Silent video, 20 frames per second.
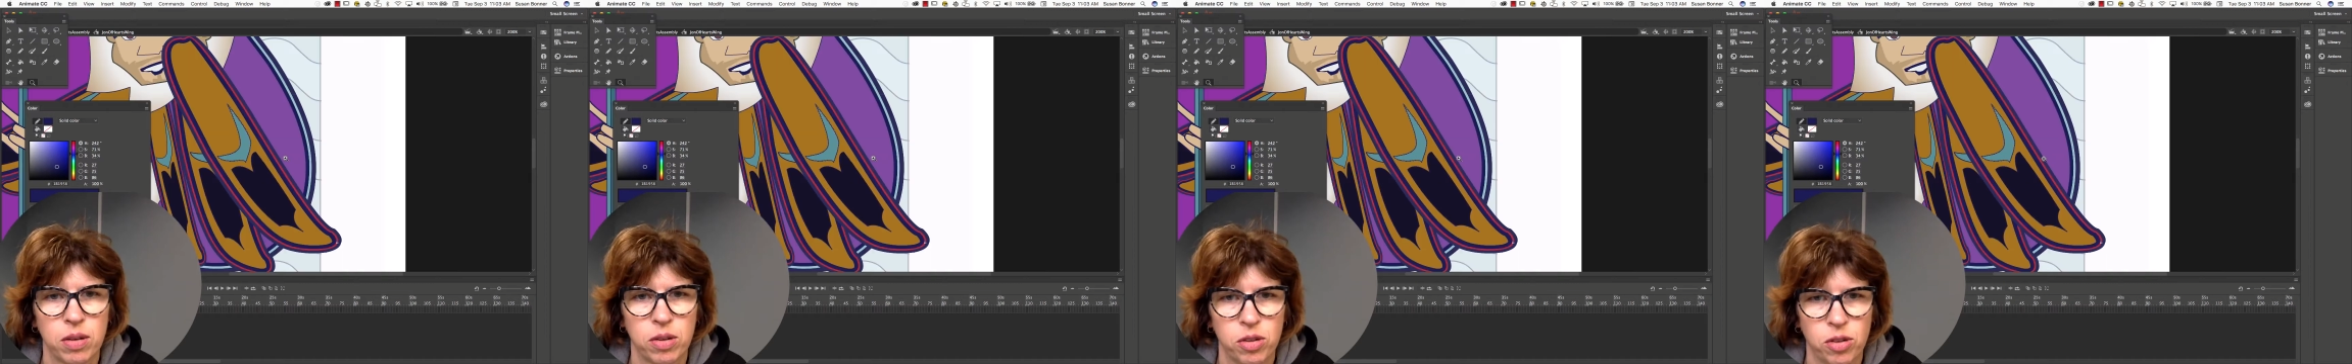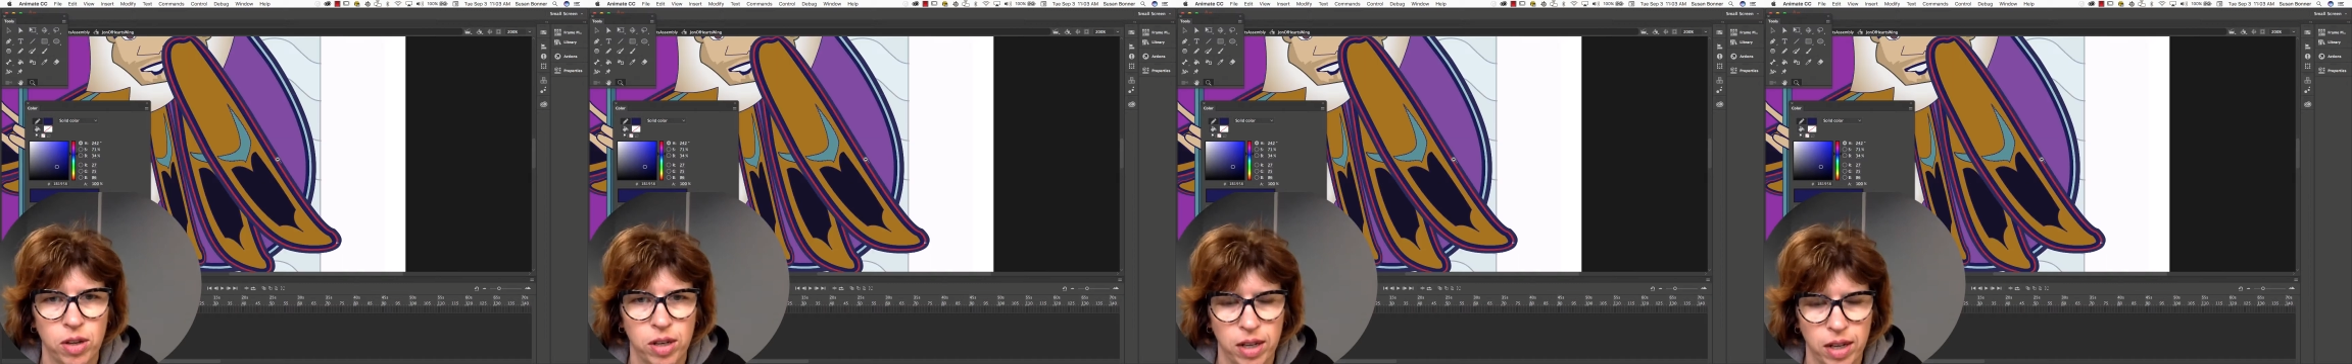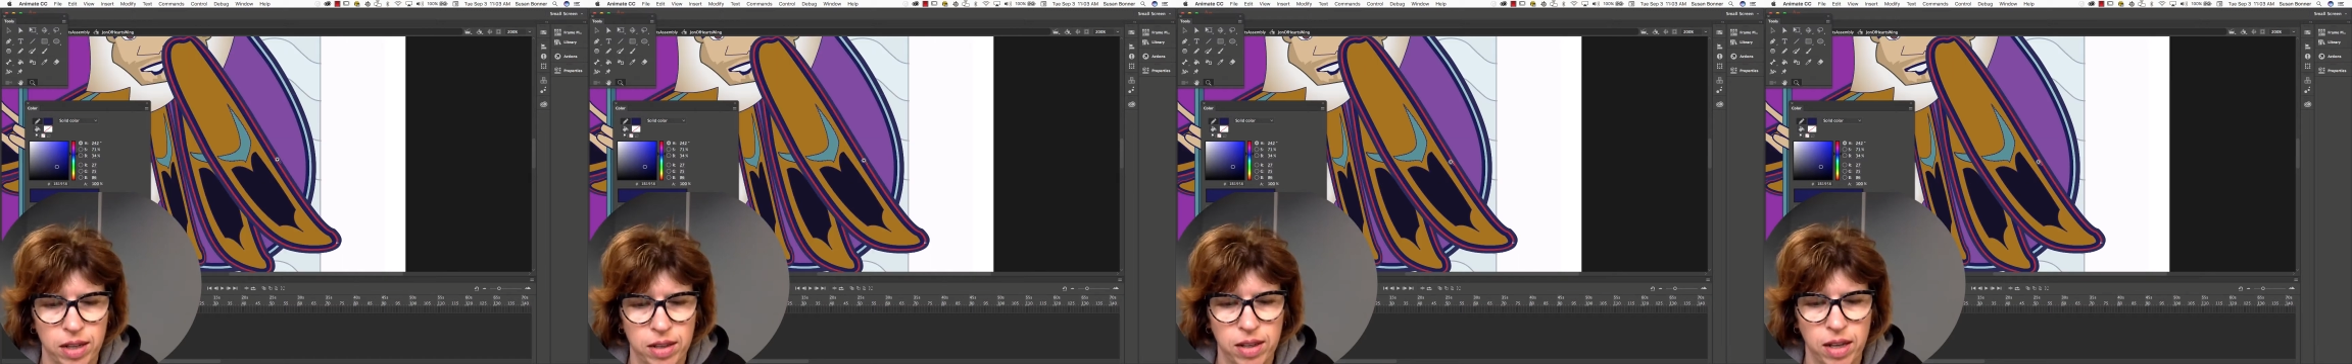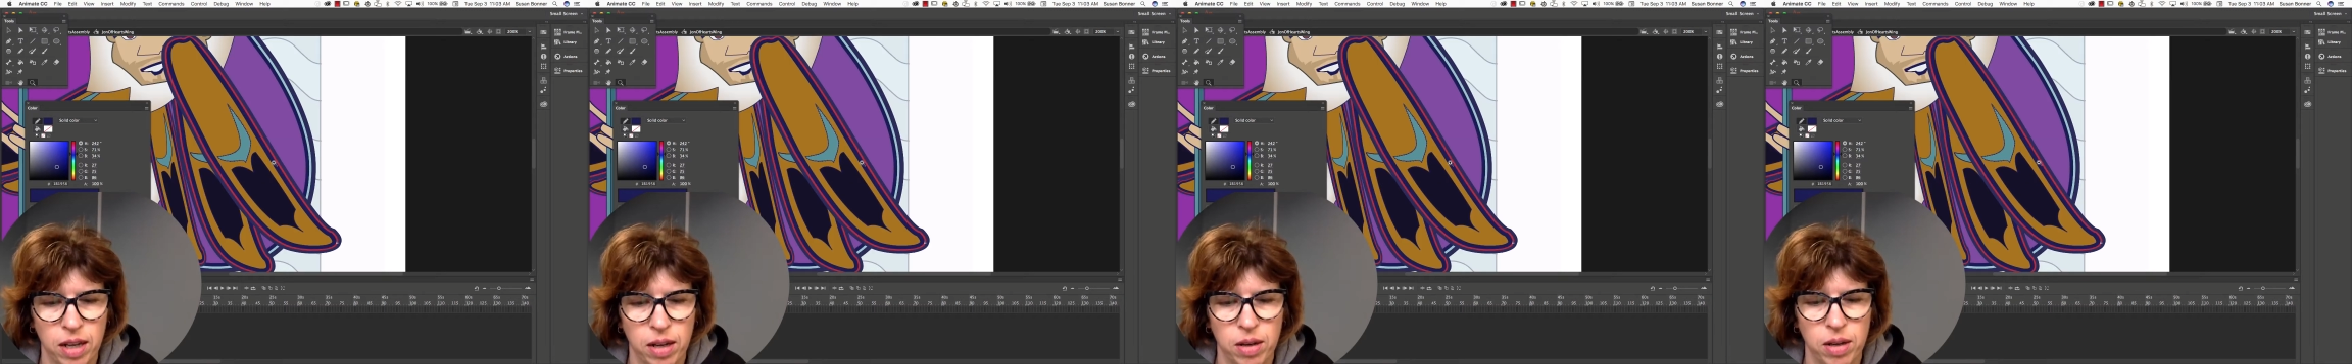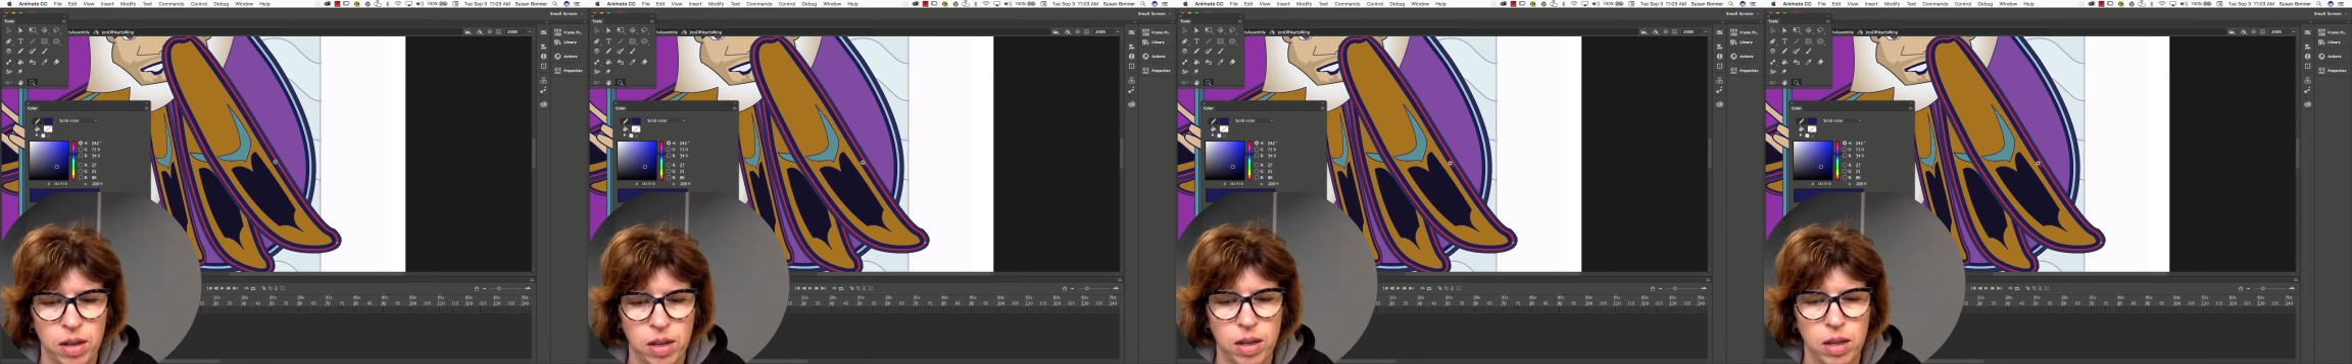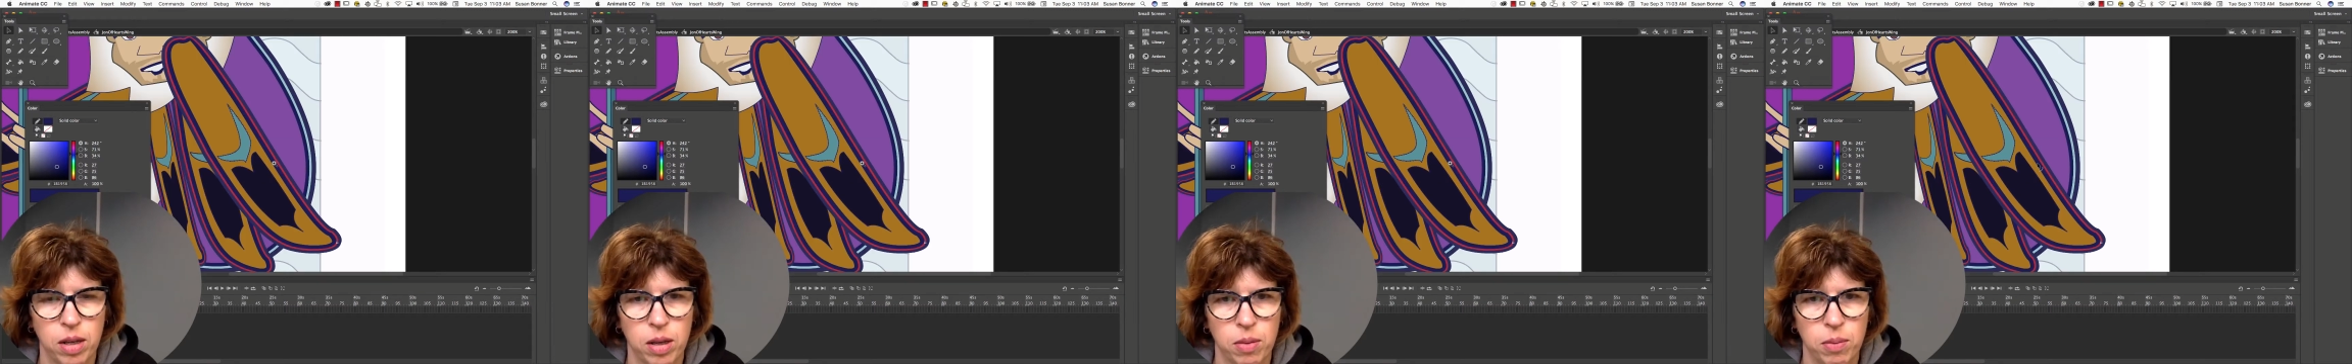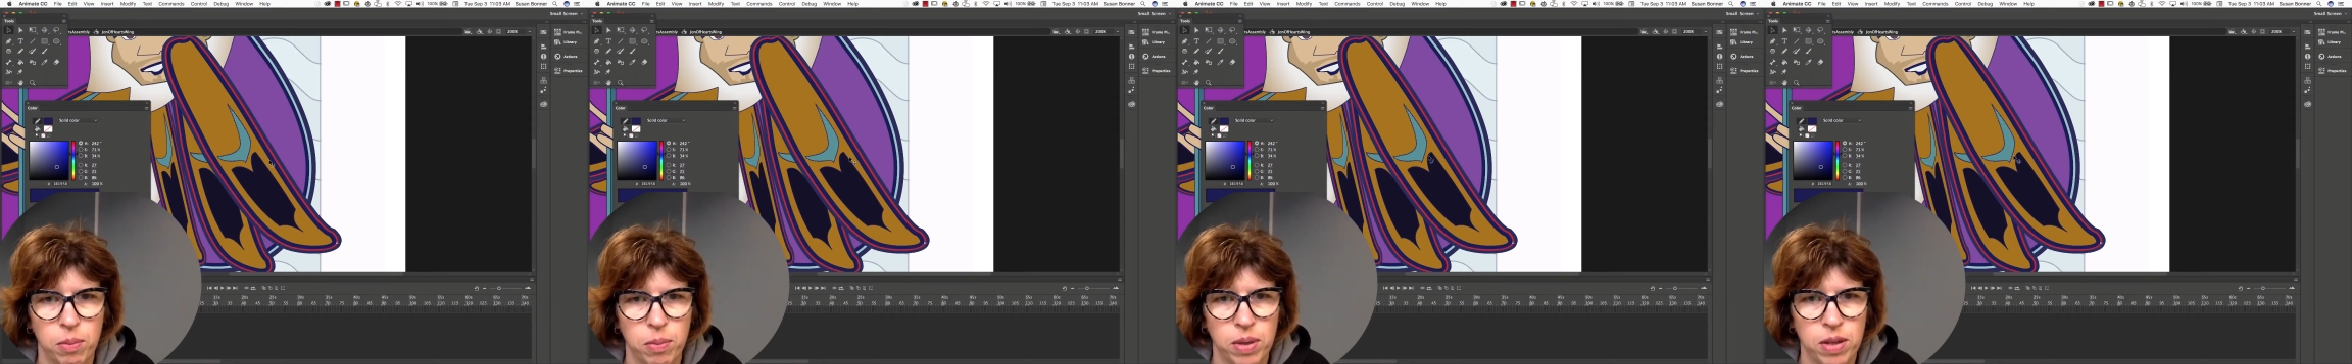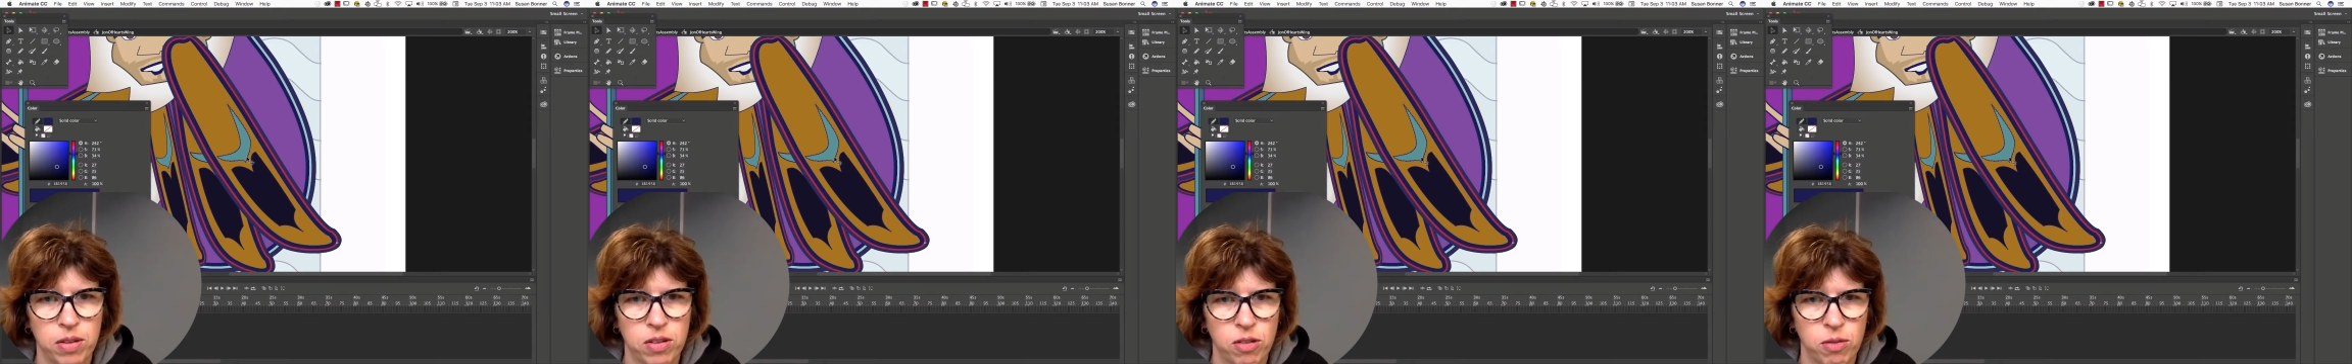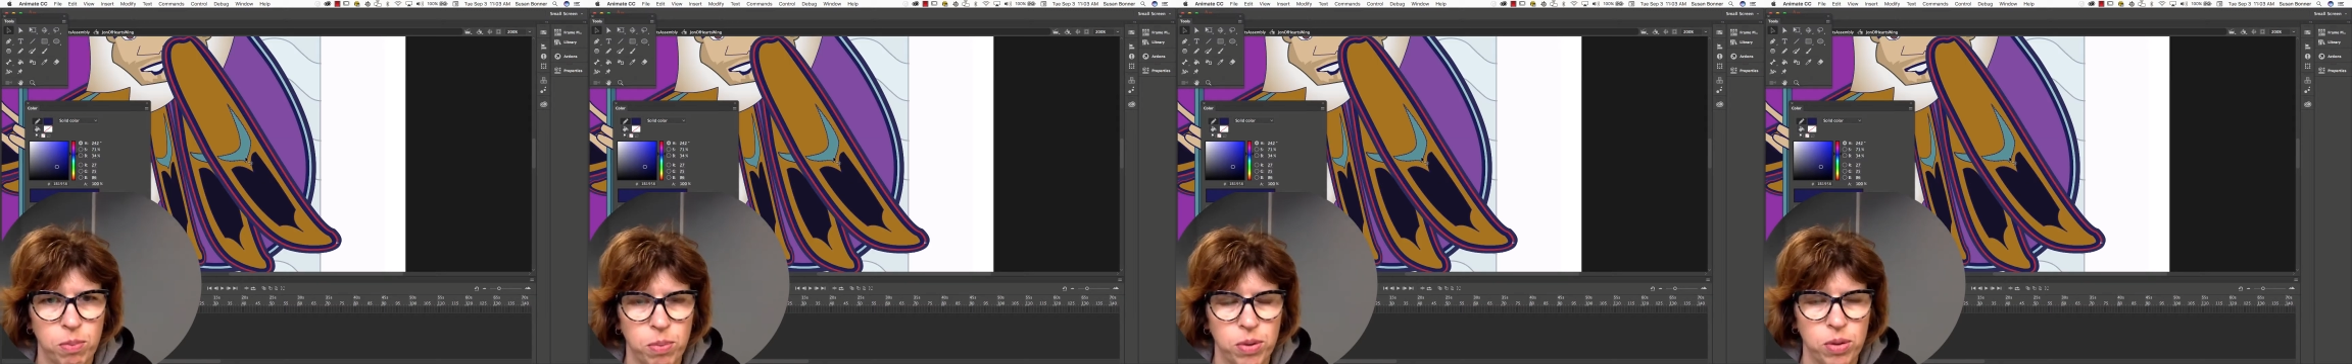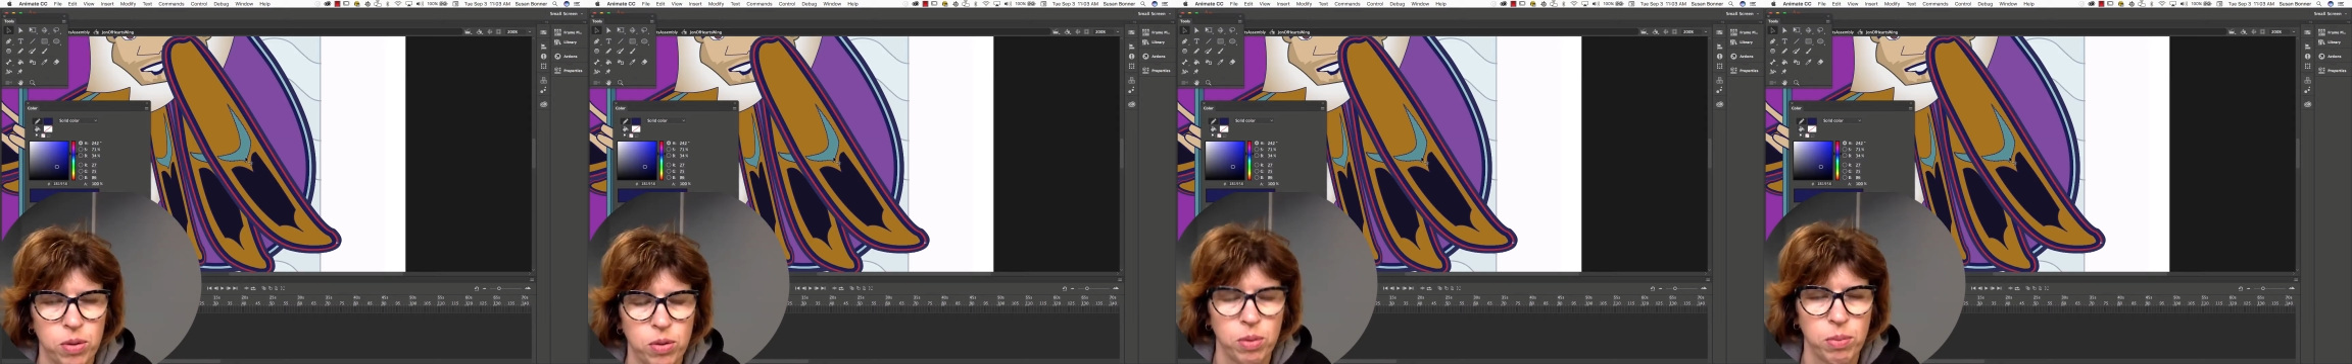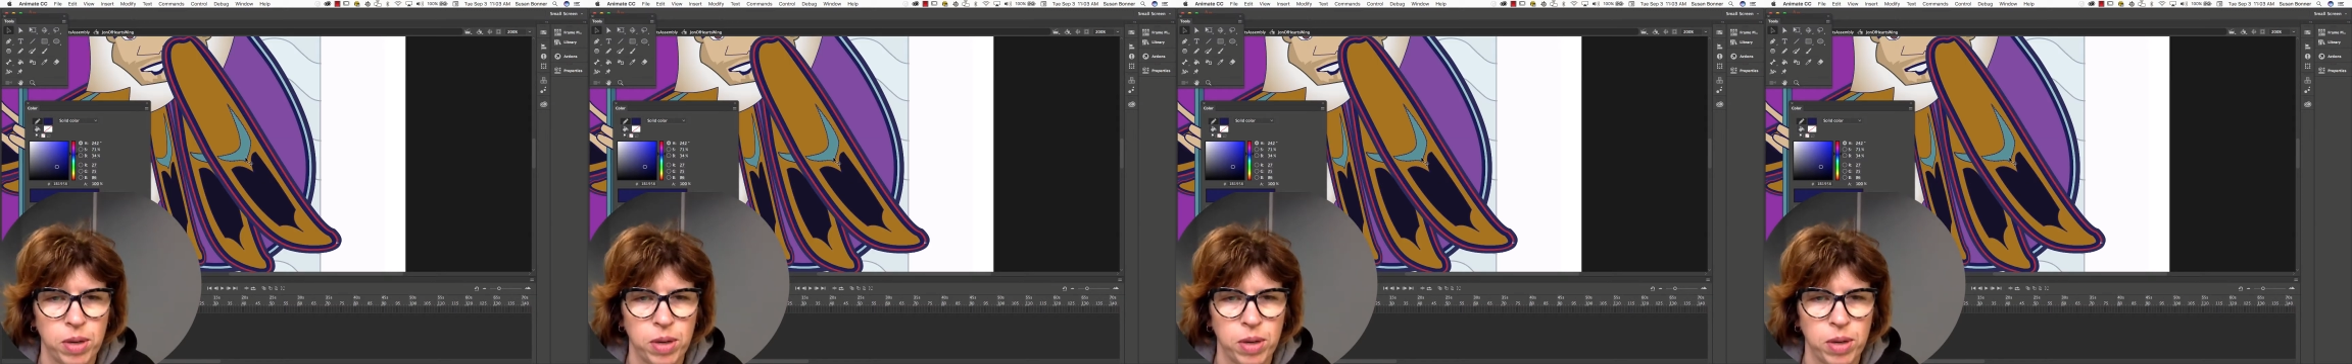trying to get that piece of blue.